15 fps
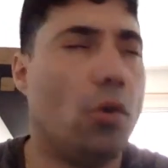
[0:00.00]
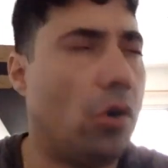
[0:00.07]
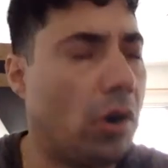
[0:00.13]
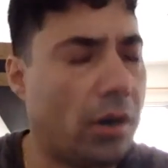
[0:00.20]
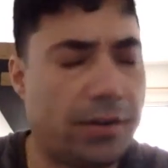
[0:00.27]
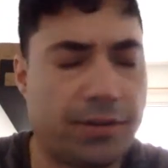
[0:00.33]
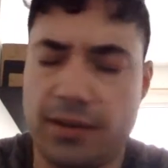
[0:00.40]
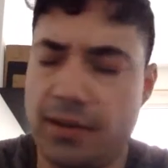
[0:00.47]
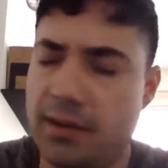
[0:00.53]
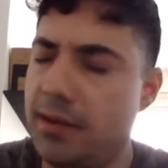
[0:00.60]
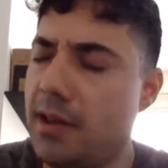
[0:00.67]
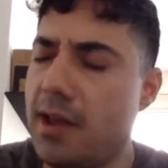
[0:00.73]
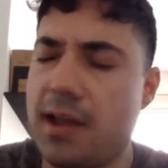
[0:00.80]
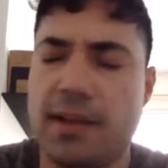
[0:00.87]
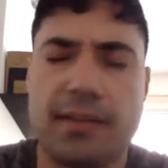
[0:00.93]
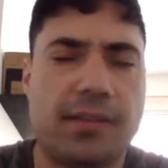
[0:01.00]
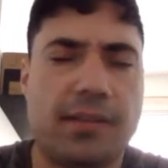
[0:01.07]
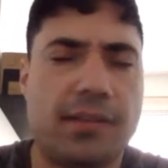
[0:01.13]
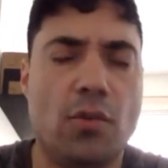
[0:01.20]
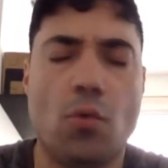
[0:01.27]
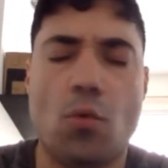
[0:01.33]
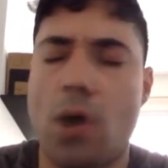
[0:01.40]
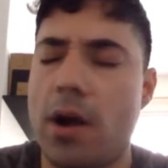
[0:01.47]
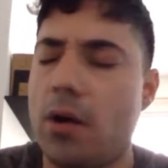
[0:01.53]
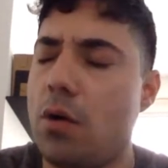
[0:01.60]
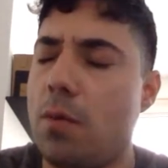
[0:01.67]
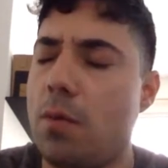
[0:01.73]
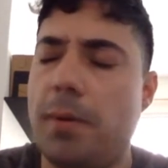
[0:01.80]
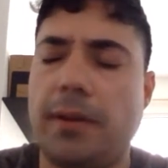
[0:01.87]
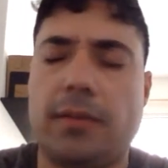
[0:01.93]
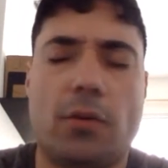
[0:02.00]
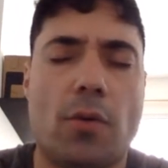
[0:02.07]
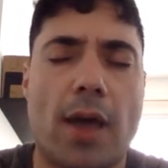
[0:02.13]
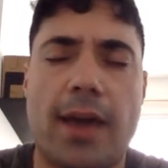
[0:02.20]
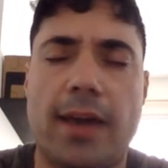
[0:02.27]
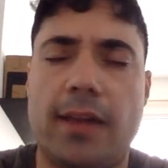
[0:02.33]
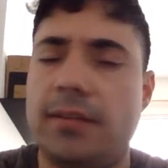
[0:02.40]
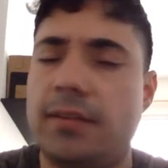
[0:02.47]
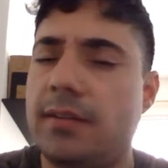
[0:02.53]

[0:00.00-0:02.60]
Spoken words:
course, yes, you are completely right.